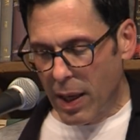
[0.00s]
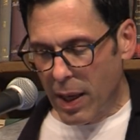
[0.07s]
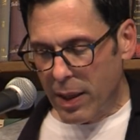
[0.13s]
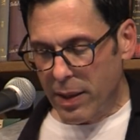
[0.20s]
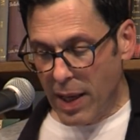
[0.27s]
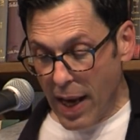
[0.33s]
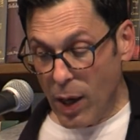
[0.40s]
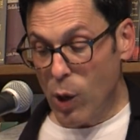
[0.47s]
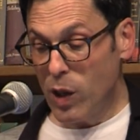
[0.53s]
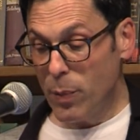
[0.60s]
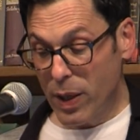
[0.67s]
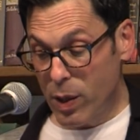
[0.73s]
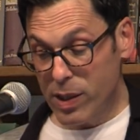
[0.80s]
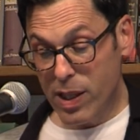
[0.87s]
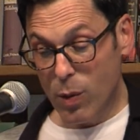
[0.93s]
not only
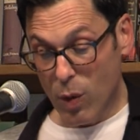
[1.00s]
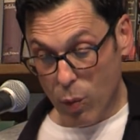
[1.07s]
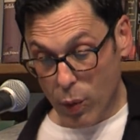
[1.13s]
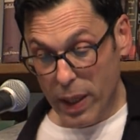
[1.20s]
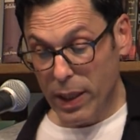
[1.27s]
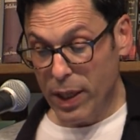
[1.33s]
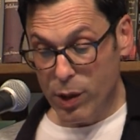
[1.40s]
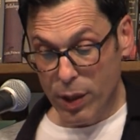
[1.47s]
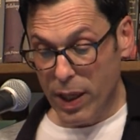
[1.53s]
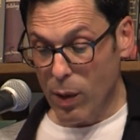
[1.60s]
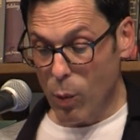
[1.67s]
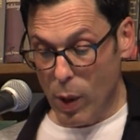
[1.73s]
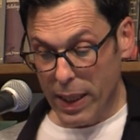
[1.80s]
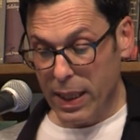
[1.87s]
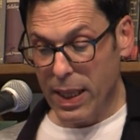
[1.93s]
because they were really good at
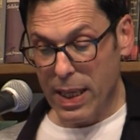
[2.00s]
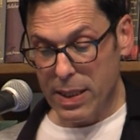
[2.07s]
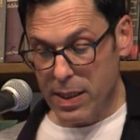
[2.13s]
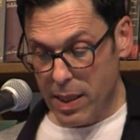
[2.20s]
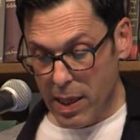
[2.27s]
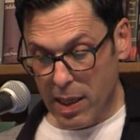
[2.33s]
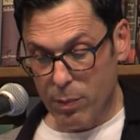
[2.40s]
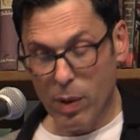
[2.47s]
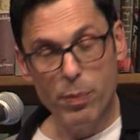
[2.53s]
what they did,